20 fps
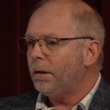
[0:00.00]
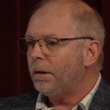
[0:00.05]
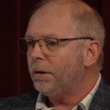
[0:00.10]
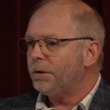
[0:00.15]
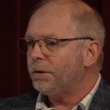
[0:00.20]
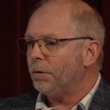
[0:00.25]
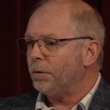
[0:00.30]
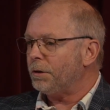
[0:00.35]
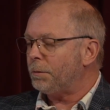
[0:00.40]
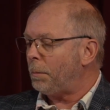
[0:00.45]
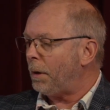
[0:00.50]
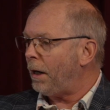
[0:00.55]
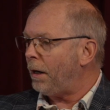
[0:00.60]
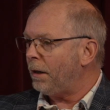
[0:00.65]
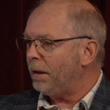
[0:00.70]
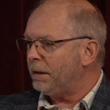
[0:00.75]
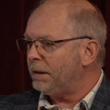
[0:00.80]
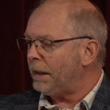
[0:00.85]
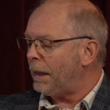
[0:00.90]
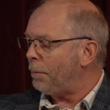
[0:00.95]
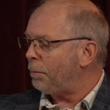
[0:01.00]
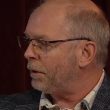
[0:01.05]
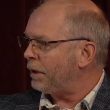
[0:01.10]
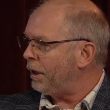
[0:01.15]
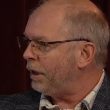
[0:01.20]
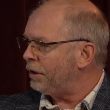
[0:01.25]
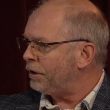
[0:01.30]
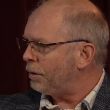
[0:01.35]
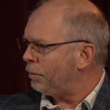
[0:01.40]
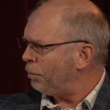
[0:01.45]
So as part of this
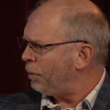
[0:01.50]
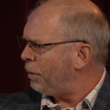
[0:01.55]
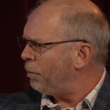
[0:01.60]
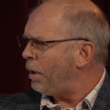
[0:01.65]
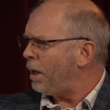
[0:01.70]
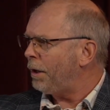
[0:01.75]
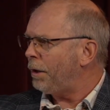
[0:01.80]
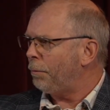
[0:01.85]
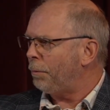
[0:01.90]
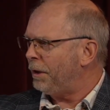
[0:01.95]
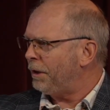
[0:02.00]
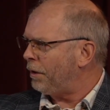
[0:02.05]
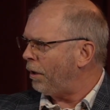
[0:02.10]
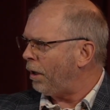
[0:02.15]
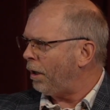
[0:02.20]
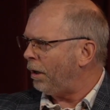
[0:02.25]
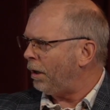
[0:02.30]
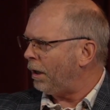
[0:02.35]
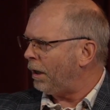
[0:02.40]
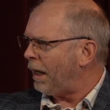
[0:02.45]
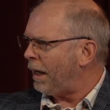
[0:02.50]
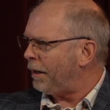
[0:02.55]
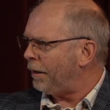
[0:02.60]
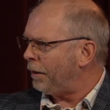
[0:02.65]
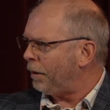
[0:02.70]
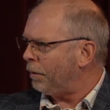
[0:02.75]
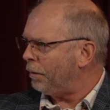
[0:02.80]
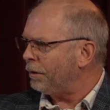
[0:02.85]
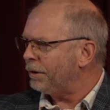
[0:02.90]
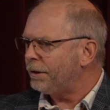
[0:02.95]
application, we wanted to retire a lot of
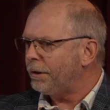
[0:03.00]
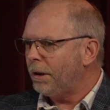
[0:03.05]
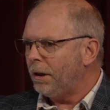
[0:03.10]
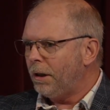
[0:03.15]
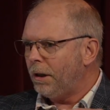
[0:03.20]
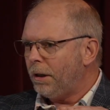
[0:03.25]
those